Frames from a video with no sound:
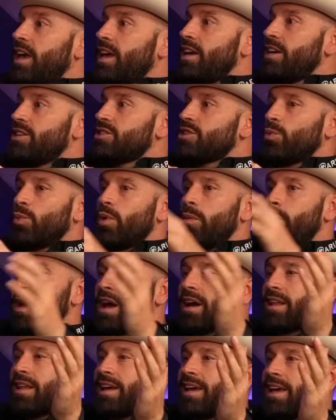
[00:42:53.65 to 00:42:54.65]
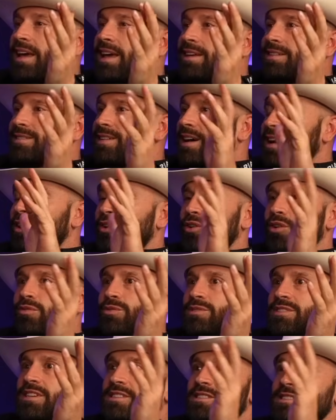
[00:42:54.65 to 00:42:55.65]
each and won back like I don't know if
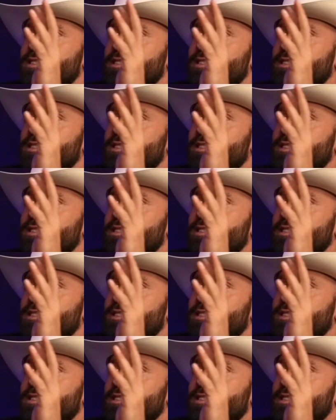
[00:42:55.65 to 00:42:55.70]
it was like